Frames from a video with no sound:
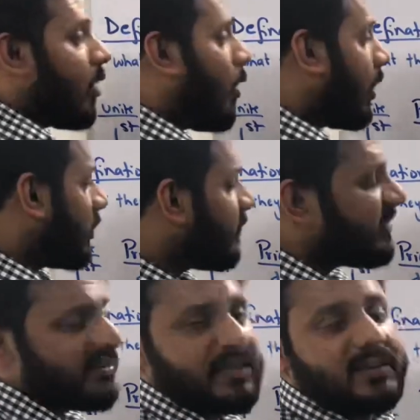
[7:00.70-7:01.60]
although we
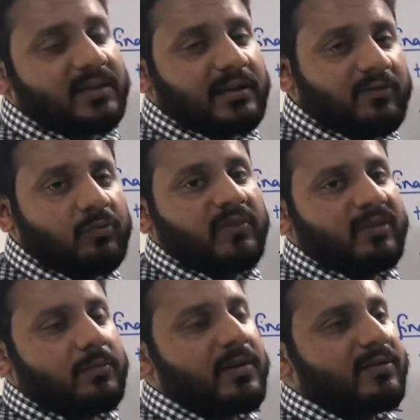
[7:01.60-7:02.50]
see that the consumer
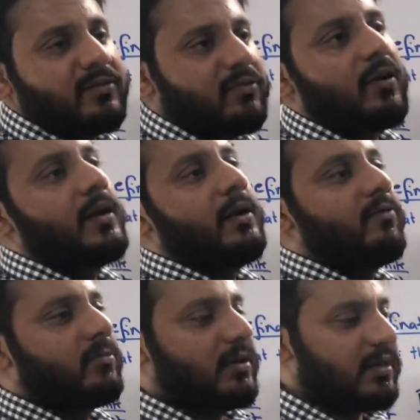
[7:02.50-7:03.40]
surplus is falling
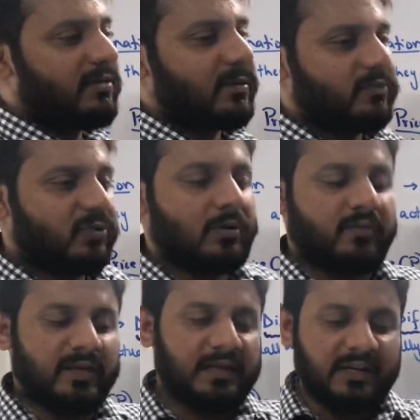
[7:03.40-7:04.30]
from the consumption of
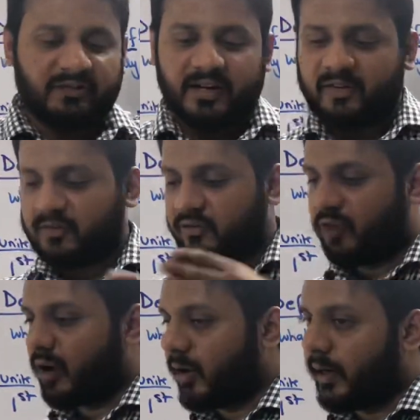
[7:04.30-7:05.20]
each additional
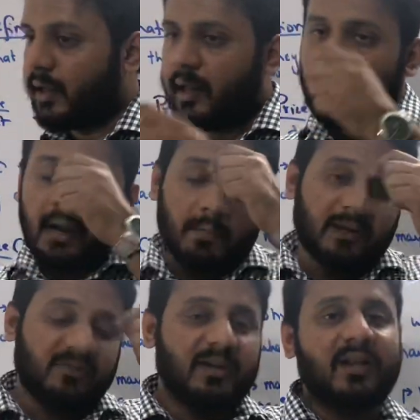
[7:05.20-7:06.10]
chocolate, but
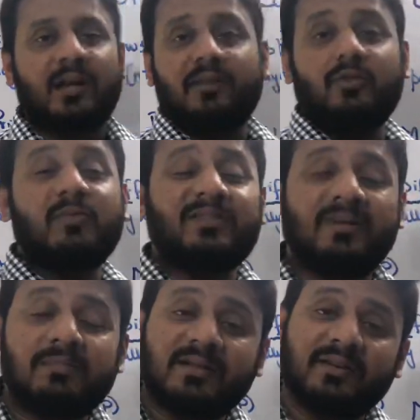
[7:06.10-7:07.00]
still the consumer
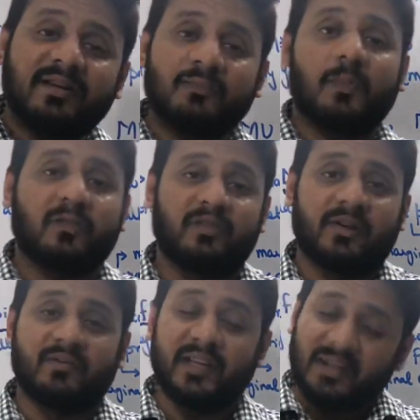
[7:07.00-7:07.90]
surplus is
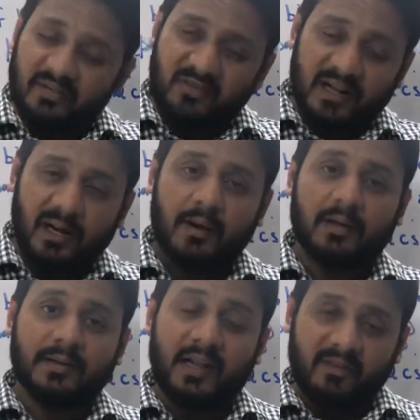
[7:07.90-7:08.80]
positive. There is still
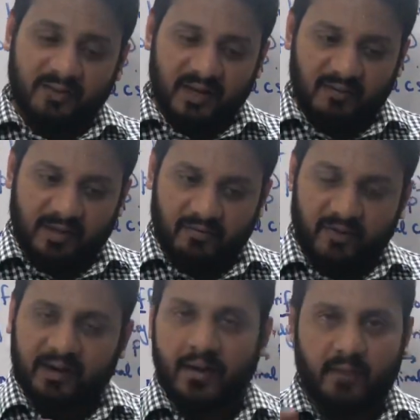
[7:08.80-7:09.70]
a
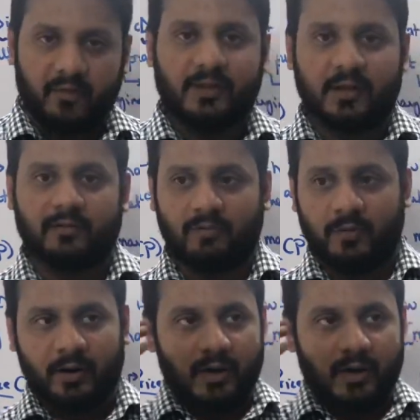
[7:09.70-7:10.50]
welfare gain for the consumer.